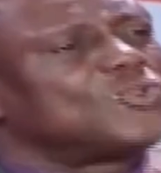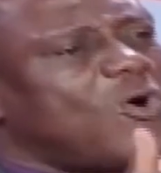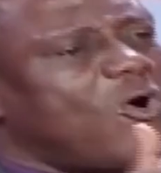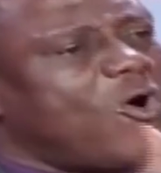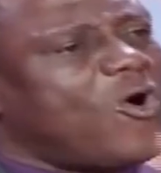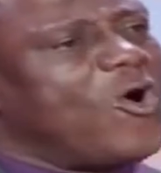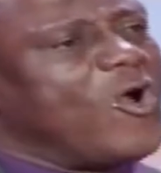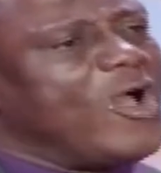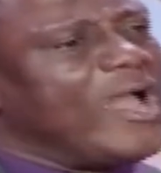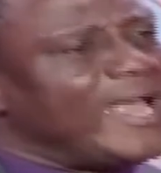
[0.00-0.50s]

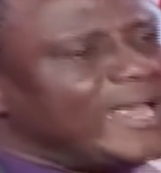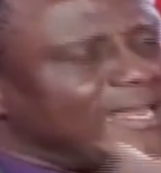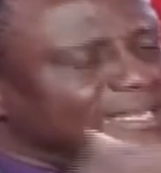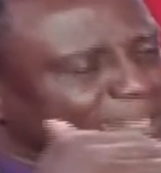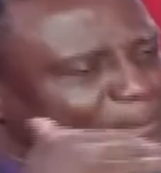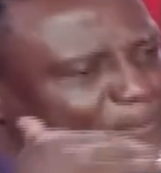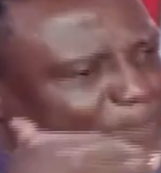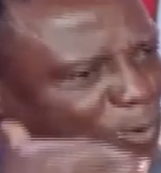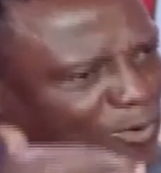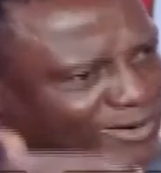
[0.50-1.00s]
So
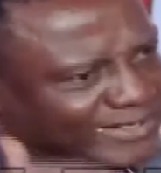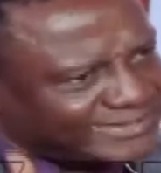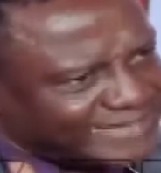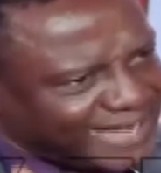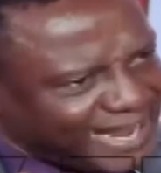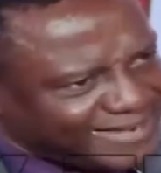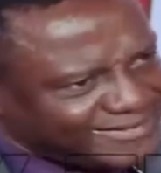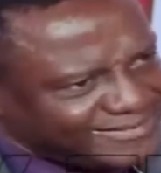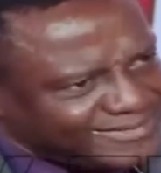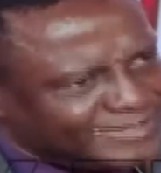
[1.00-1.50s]
the
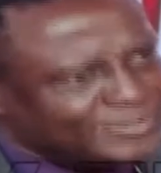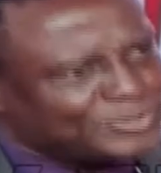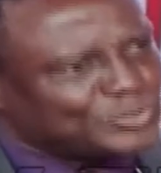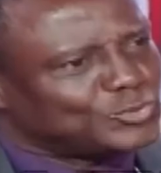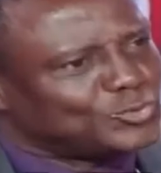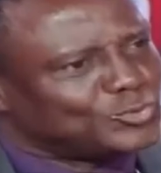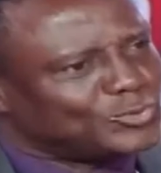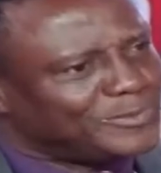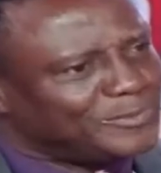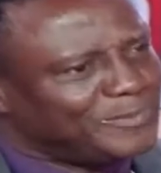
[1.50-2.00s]

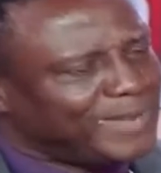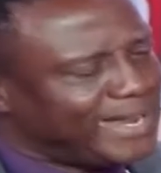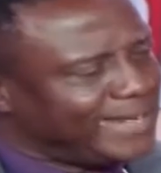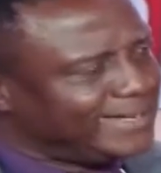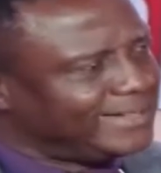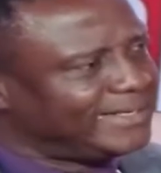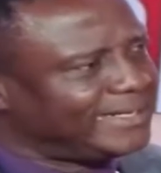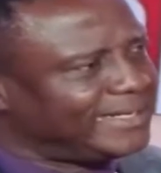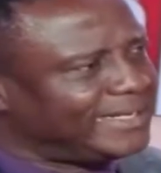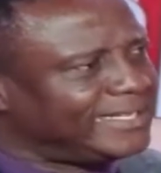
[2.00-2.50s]
polytechnics should
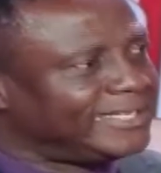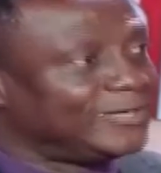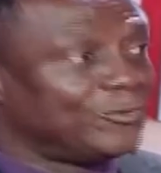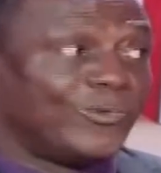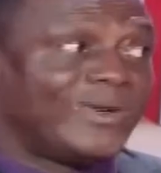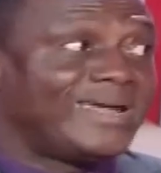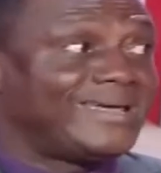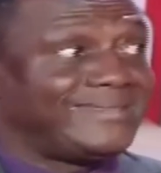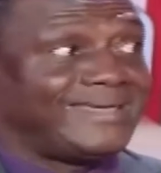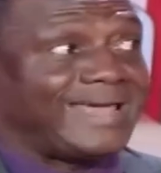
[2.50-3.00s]
remain the
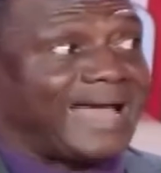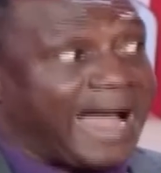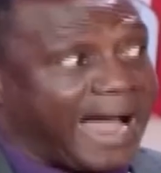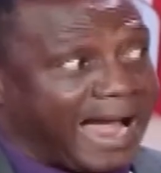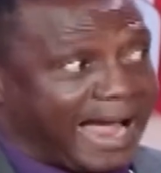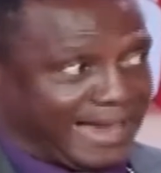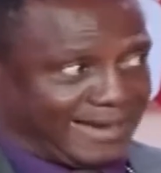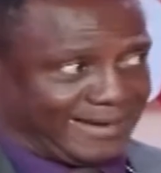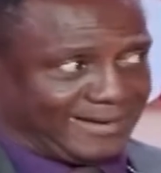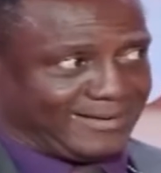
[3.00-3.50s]
way they
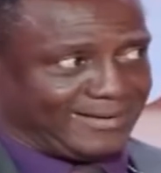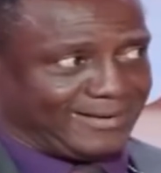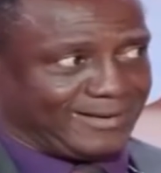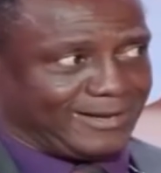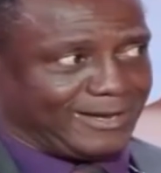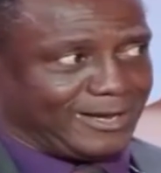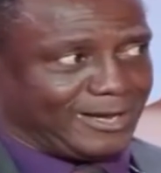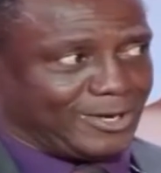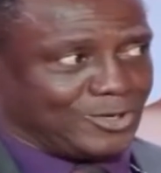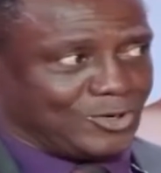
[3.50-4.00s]
are.
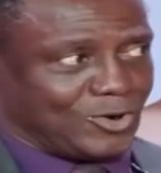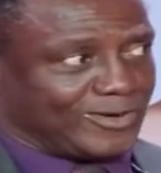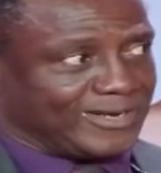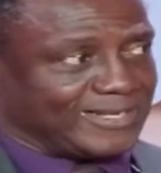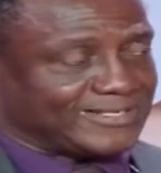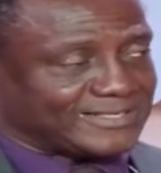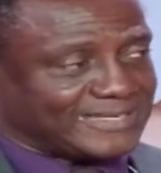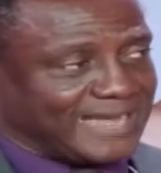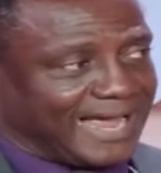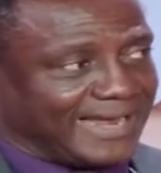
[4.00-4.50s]
You
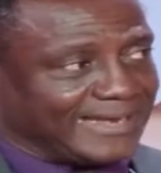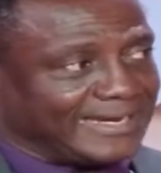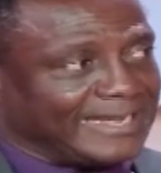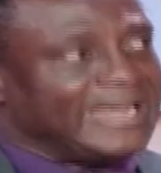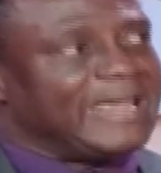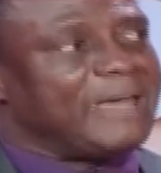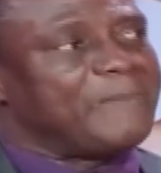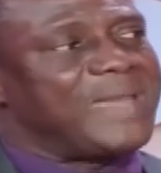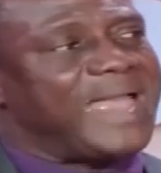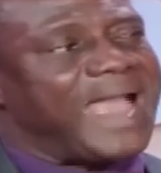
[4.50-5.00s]
understand?
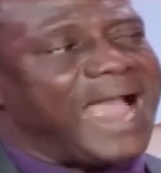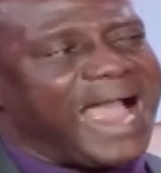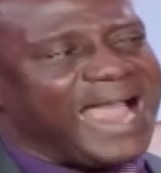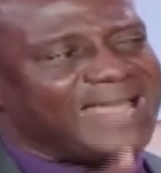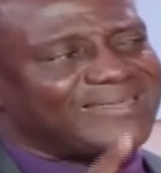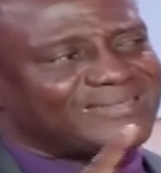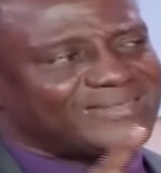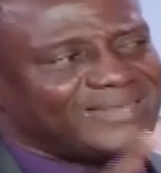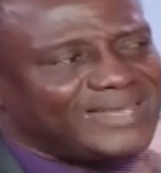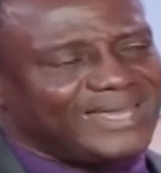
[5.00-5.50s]
But
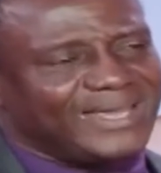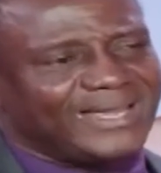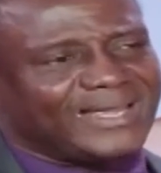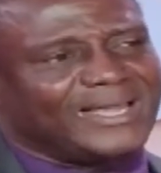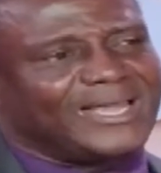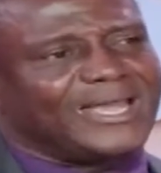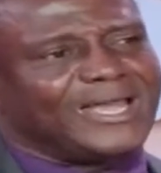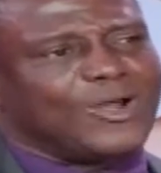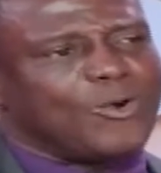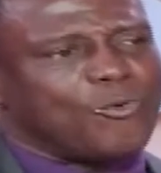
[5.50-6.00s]
I
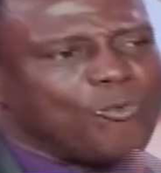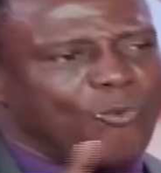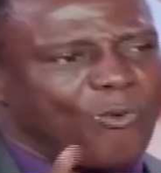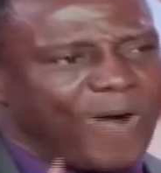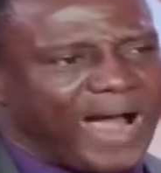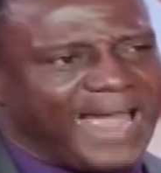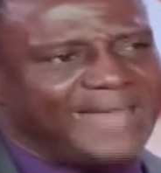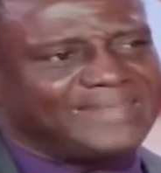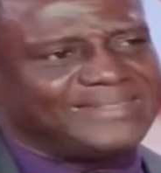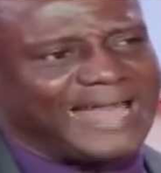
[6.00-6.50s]
think
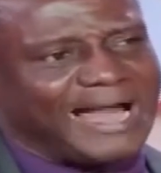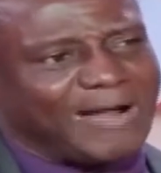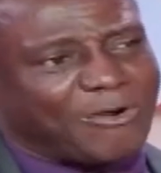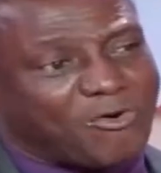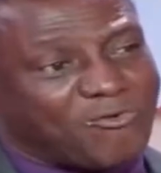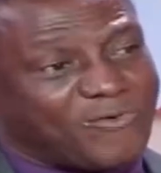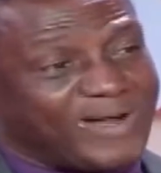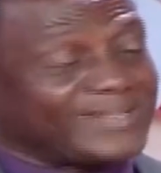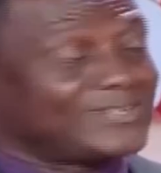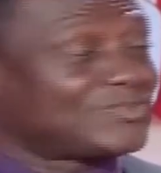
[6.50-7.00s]
why they are
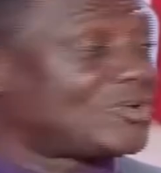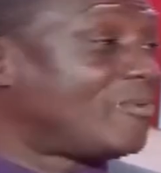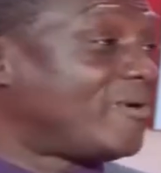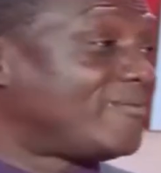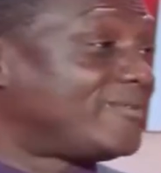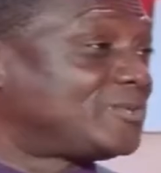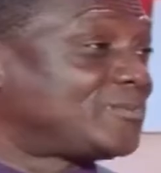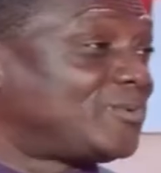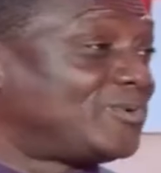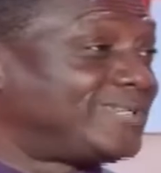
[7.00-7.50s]
converting some
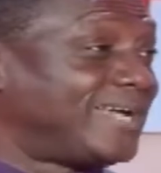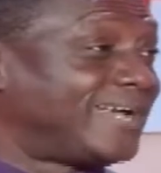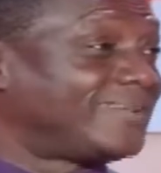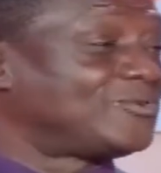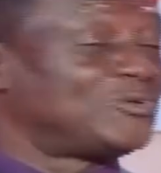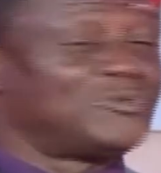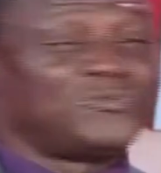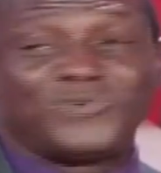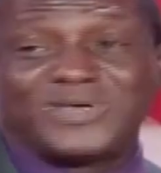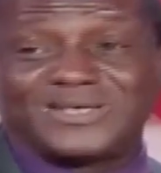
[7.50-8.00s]
of these
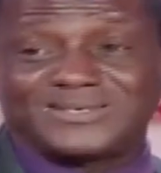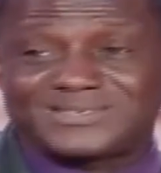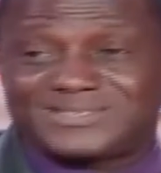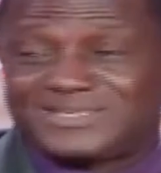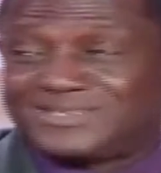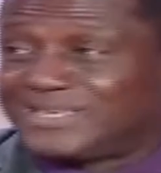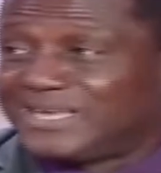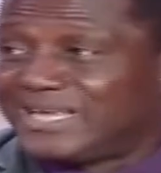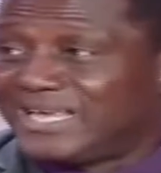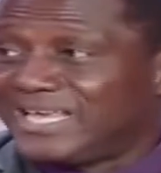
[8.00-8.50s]
polytechnic to
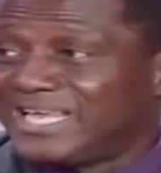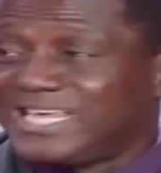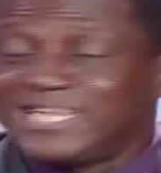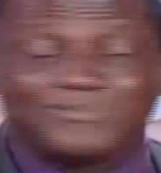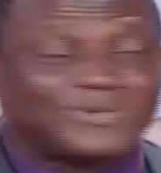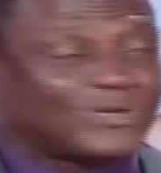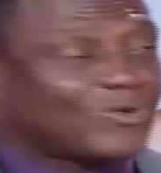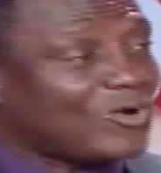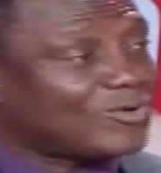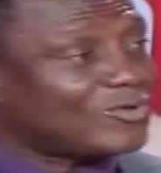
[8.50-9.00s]
universities
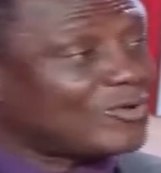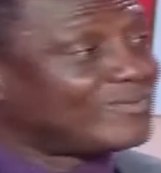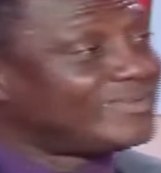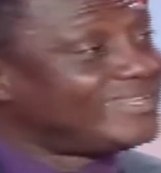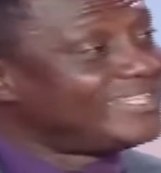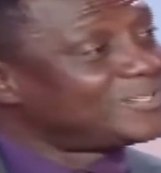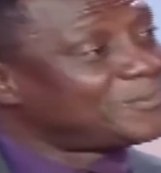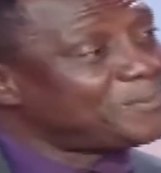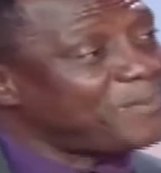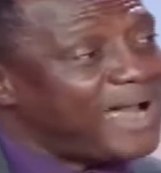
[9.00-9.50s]
is because
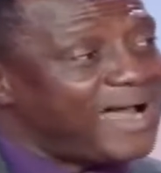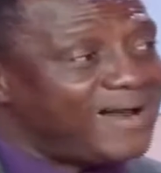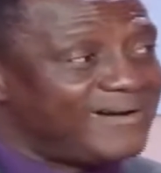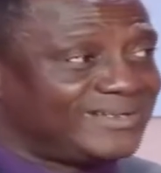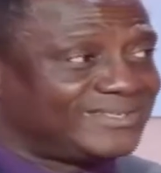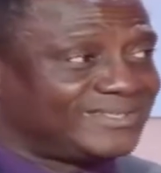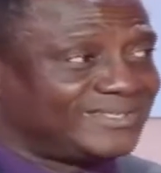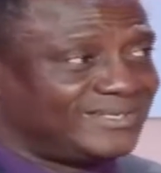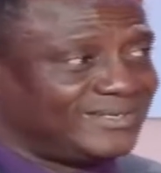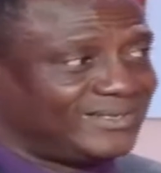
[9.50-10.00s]
of
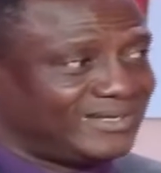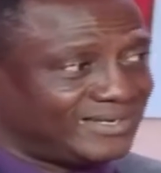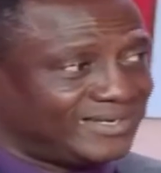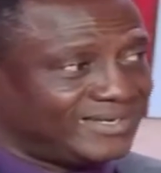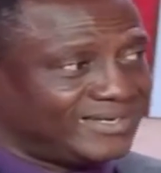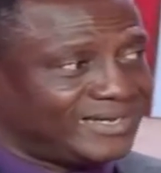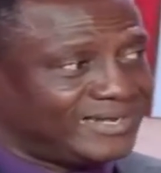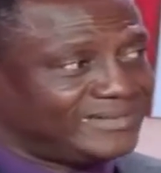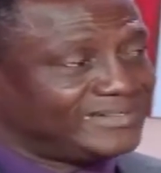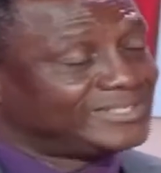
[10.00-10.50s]
disparity
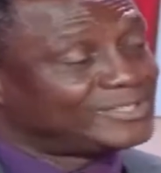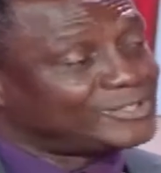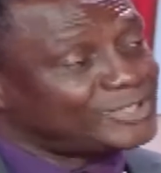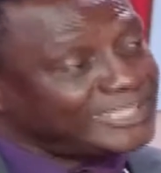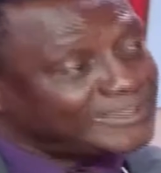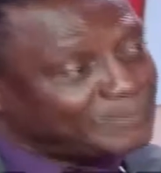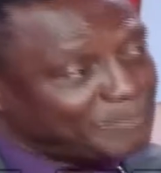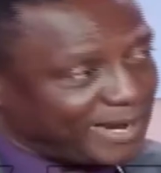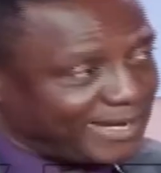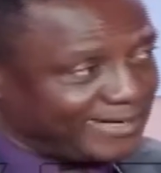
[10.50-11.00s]
in the
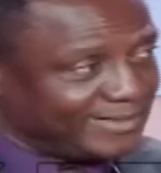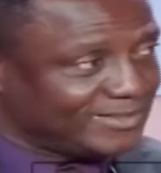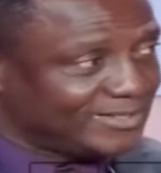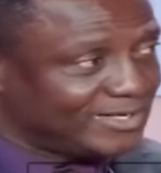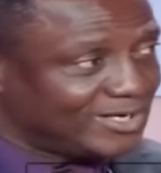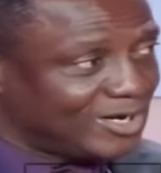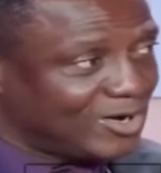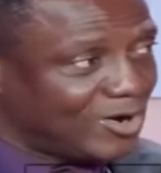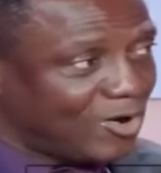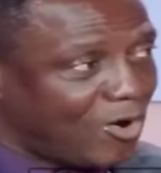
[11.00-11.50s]
treatment
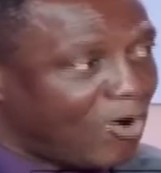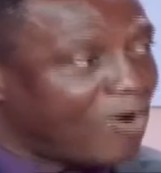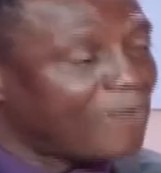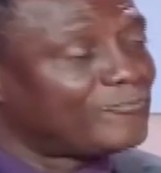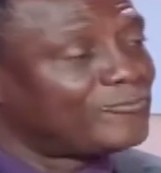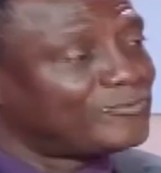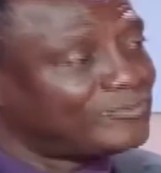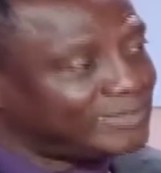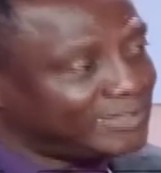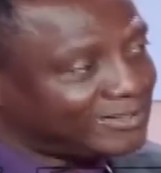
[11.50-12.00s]

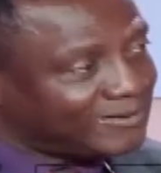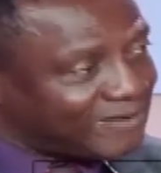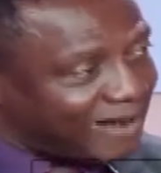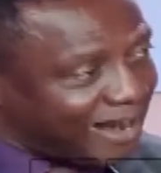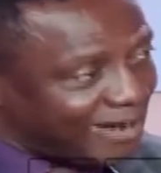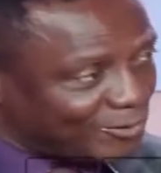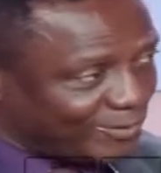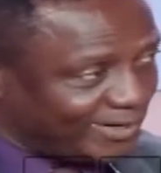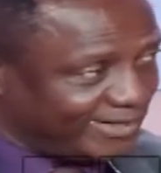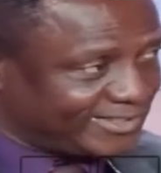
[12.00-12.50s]
of the
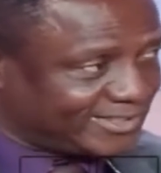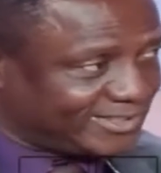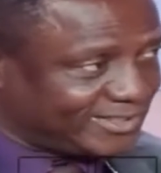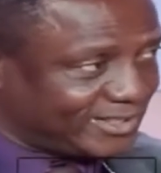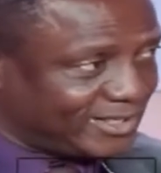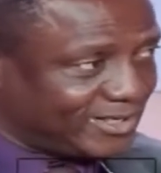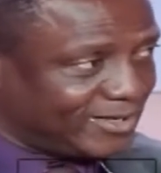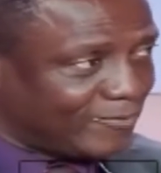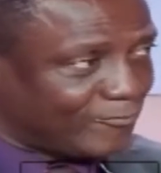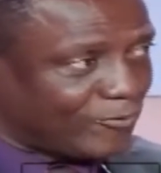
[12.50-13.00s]

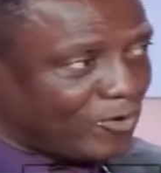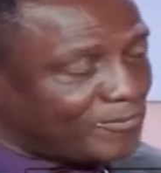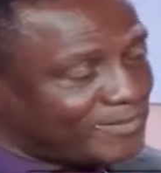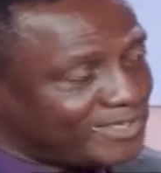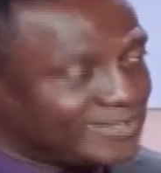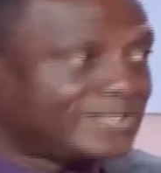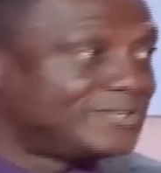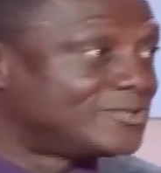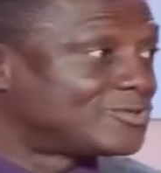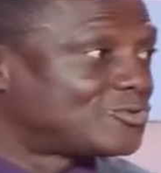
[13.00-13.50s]
graduates from
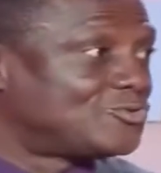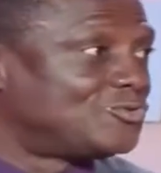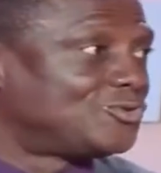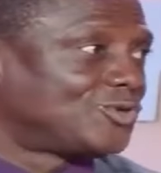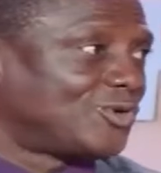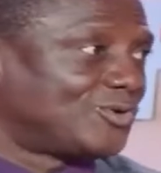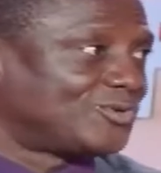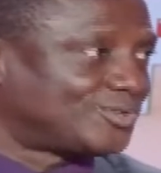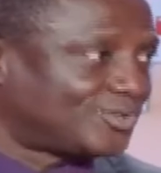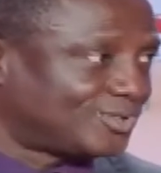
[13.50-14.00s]
these
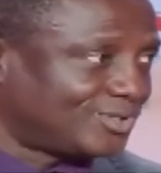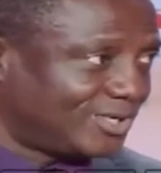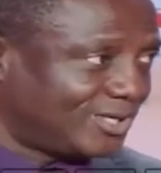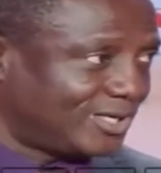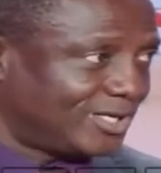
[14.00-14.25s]
institutions.